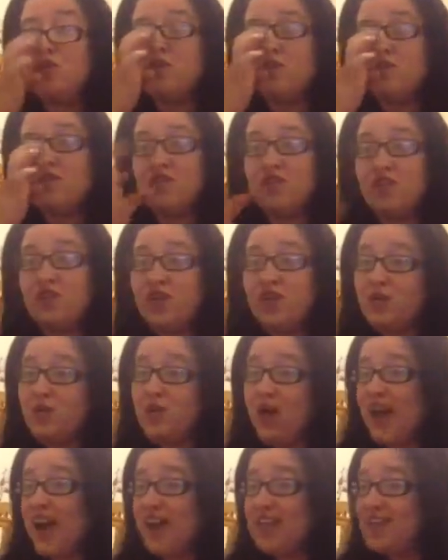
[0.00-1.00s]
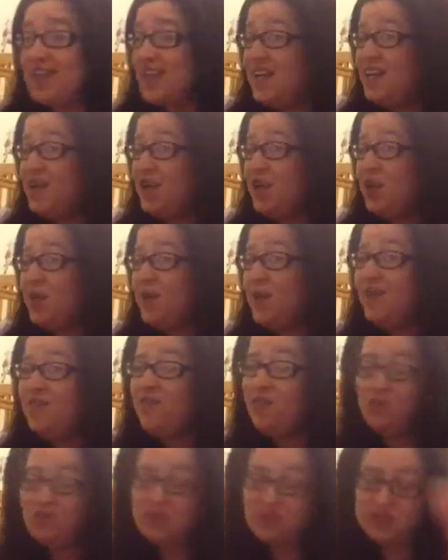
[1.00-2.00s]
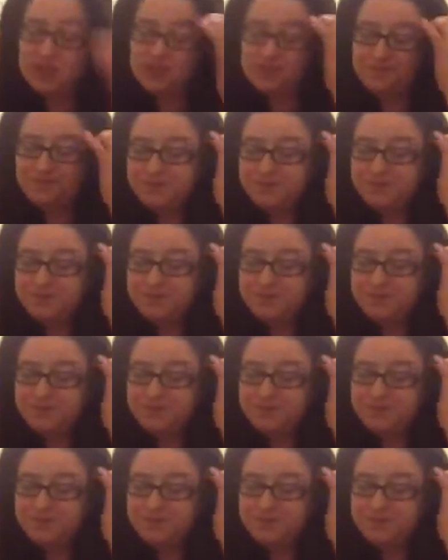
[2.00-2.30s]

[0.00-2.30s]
for you and let you know my thoughts.